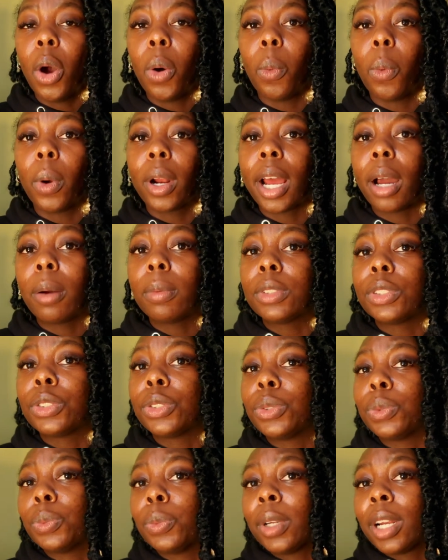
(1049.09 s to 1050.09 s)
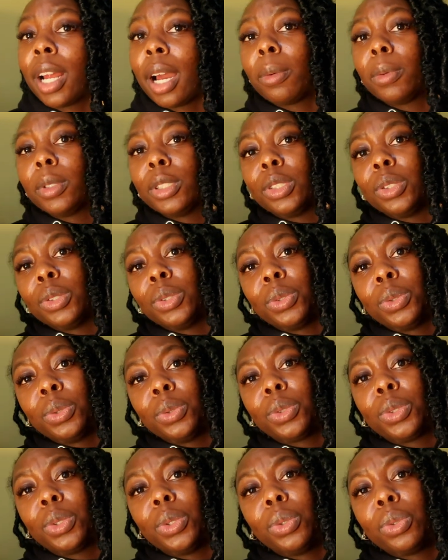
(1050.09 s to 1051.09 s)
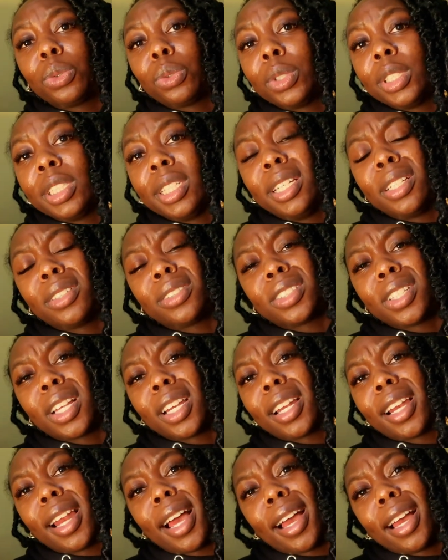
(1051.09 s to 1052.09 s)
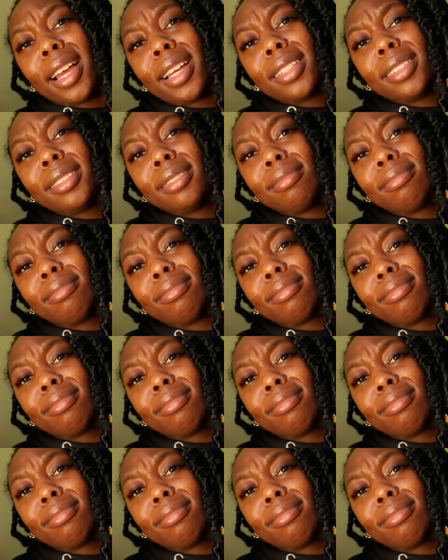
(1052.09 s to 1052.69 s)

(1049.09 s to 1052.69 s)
what I would do 2-3 years down the line.